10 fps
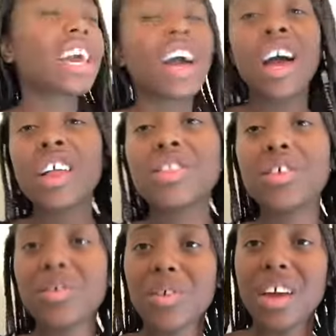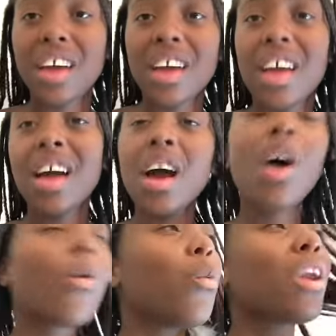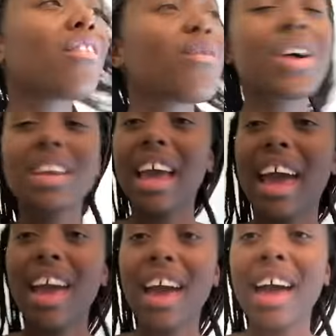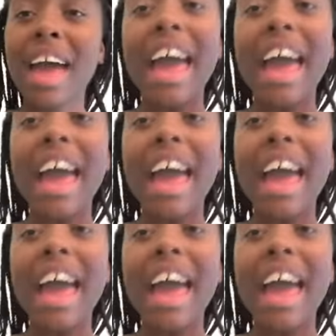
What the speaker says: Like, dude, what if one day